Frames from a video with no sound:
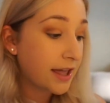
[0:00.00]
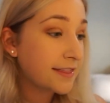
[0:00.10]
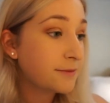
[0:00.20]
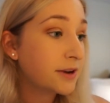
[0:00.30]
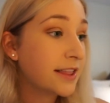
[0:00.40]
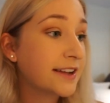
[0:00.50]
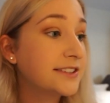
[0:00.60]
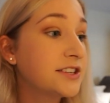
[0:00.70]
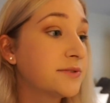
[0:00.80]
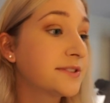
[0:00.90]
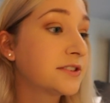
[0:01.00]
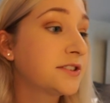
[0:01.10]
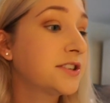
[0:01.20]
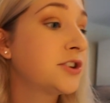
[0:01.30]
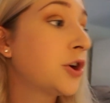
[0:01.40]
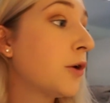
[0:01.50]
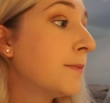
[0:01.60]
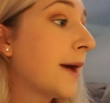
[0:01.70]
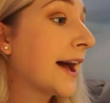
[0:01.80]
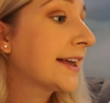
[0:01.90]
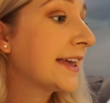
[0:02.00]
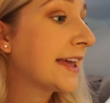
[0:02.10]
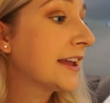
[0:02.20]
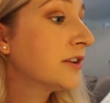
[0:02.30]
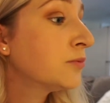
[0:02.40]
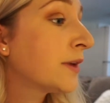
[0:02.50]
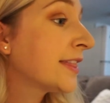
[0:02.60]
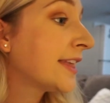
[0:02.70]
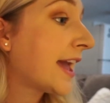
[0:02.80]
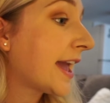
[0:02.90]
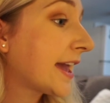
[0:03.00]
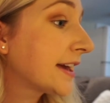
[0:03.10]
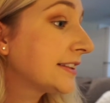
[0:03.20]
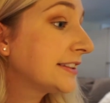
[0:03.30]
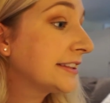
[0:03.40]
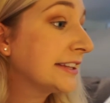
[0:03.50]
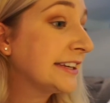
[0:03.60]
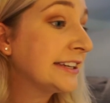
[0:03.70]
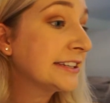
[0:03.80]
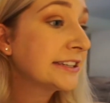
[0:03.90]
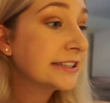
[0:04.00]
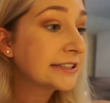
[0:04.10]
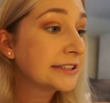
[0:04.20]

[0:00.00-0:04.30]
And then what I like to do is to go back in with a clean,